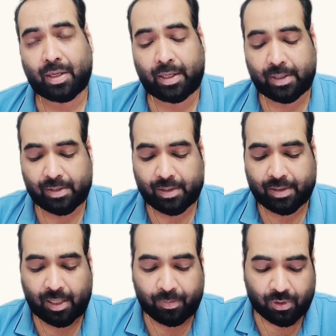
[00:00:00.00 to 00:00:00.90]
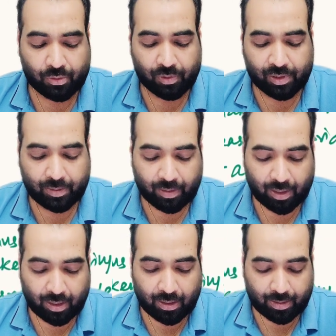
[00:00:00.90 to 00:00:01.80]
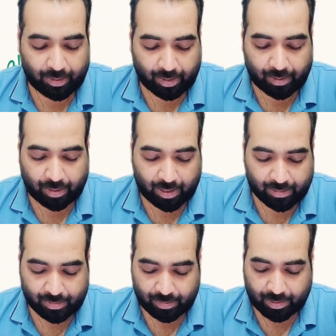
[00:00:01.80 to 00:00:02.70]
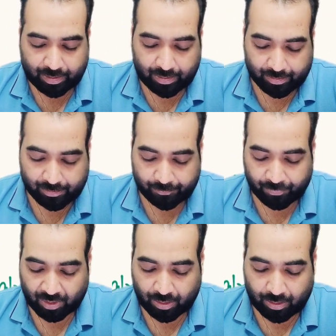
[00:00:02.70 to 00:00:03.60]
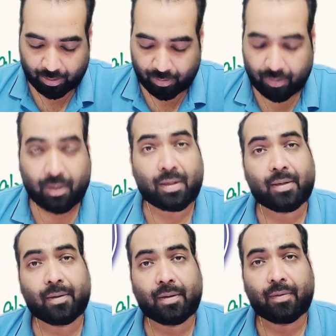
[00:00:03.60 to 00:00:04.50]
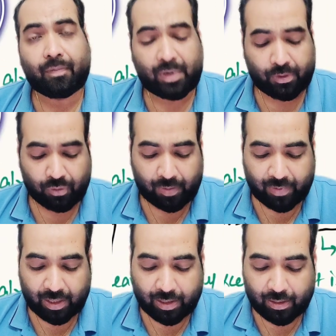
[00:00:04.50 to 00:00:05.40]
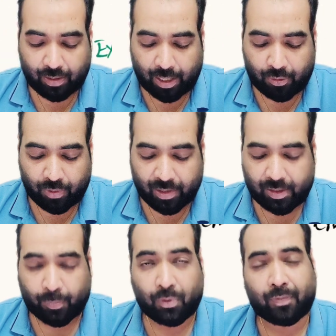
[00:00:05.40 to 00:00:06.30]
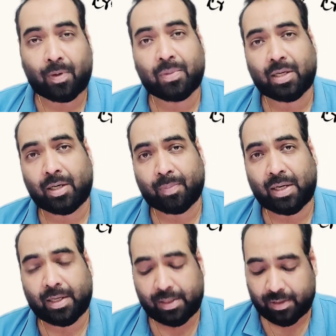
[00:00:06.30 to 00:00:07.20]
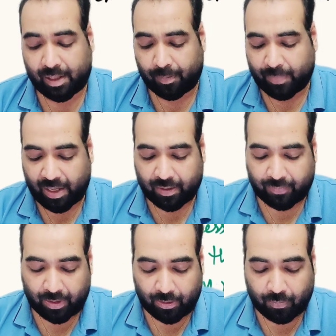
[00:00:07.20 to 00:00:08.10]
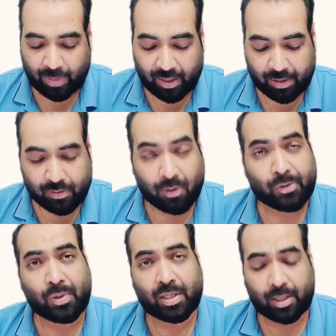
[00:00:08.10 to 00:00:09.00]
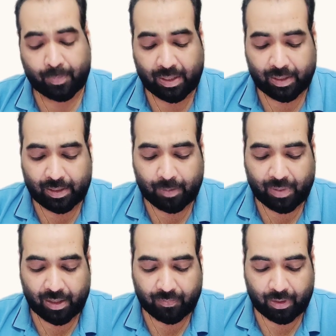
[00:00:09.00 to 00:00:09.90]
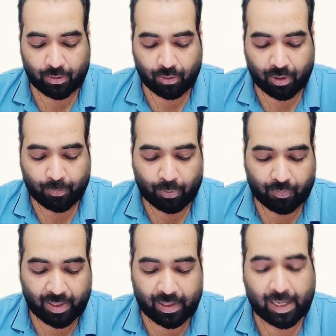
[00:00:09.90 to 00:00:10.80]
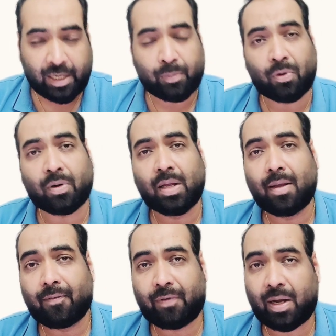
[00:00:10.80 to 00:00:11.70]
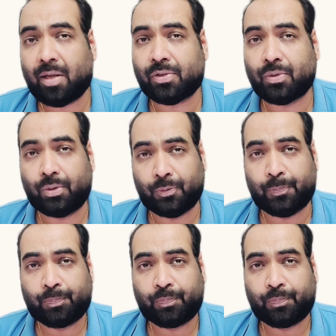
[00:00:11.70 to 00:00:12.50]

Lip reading: It is the same situation as like this, where you have taken adequate support from third parties, then bank is also a third party, then bank will not provide any more finance to you,